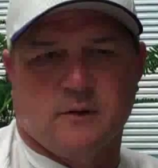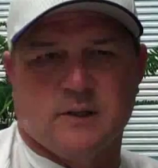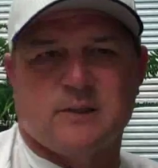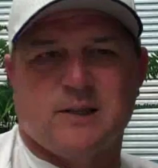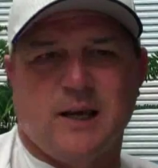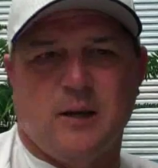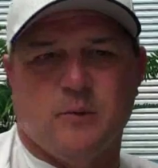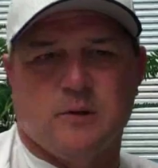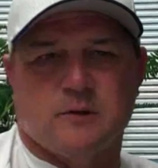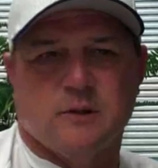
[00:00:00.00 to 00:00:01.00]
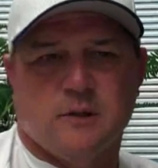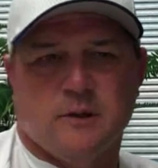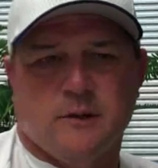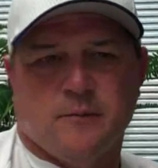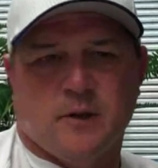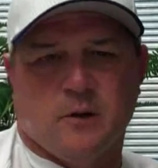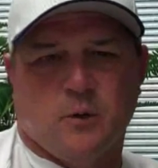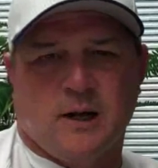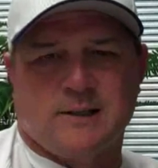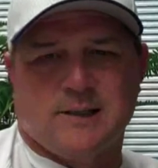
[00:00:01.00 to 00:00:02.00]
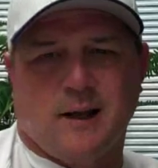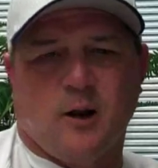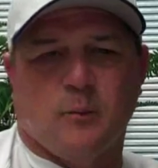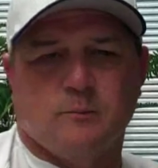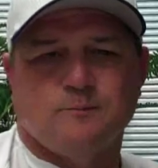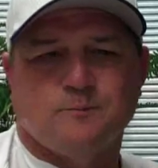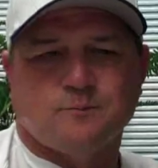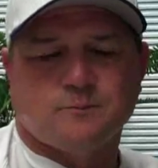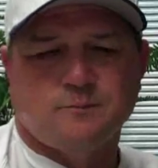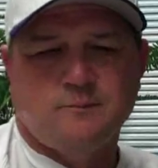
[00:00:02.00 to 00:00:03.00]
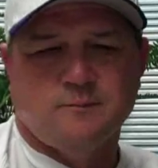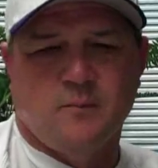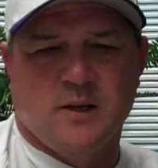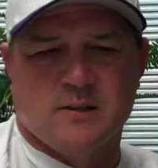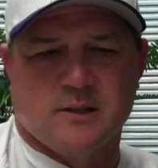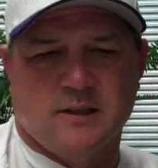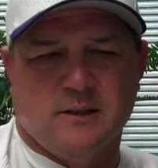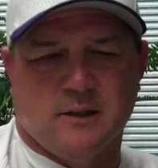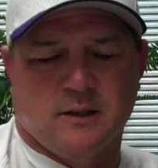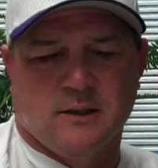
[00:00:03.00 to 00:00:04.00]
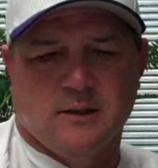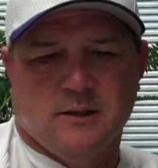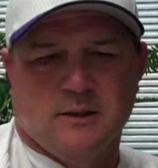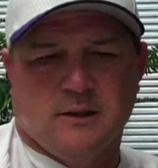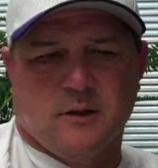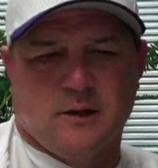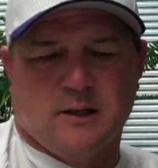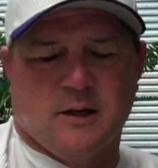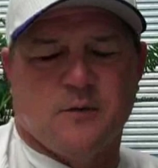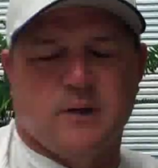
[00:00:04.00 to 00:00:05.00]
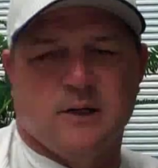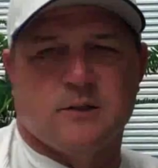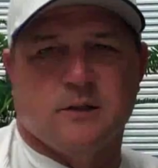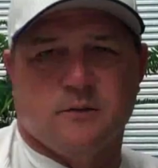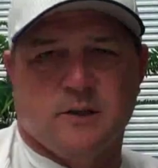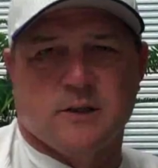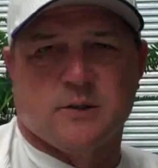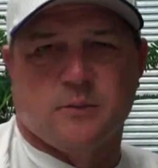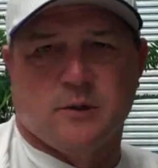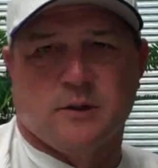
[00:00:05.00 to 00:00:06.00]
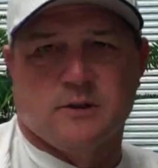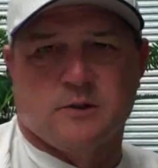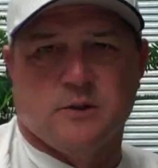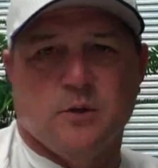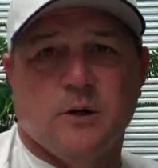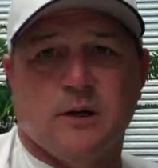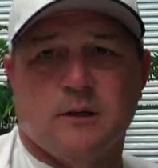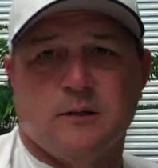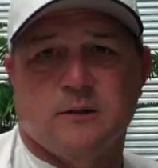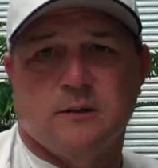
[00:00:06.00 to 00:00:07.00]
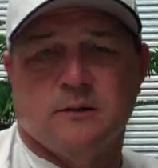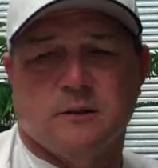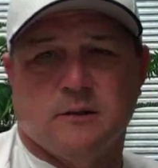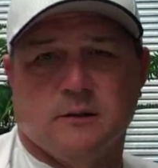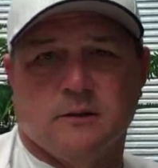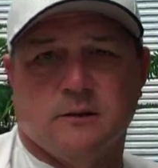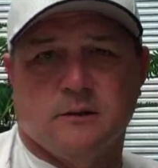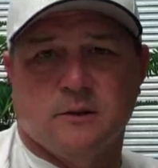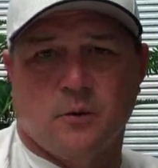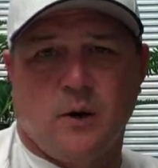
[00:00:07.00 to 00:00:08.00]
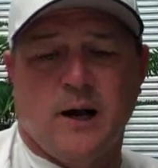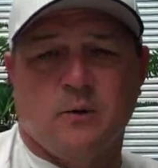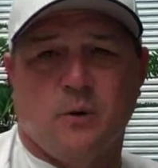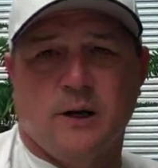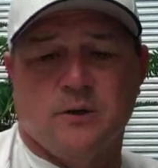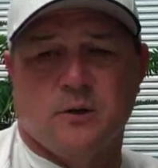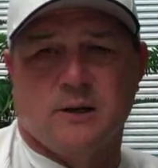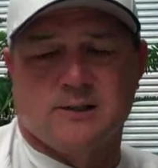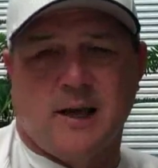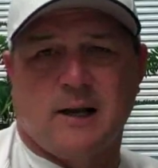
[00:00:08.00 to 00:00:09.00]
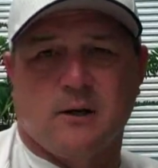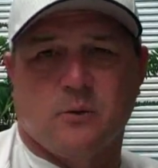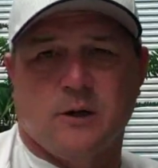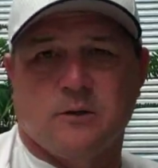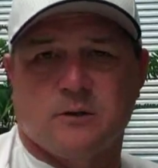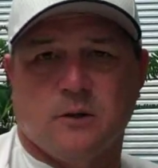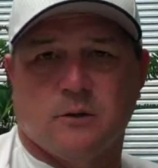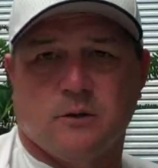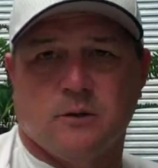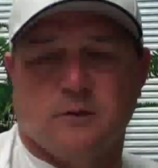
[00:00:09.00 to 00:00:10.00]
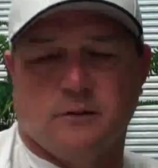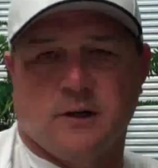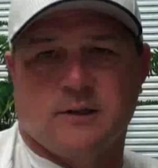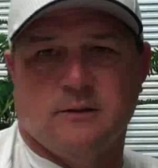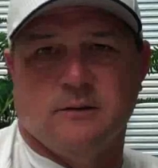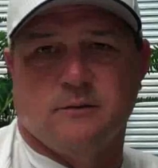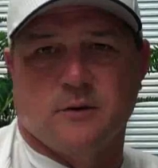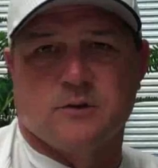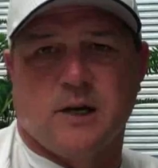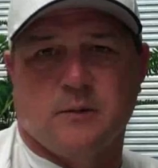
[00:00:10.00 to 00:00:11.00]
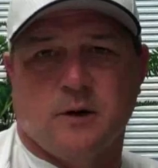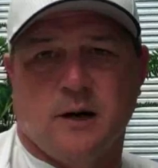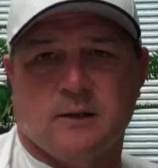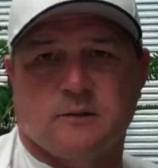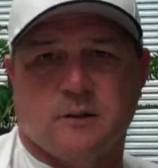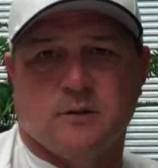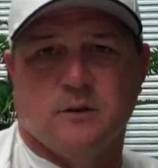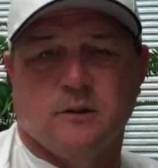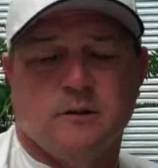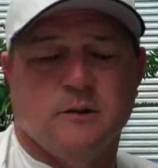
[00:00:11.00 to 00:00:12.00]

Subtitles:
this team is, what I tell them is the definition of discipline is doing it the right way, doing it exactly the way you're told to do it the very first time you're asked to do it.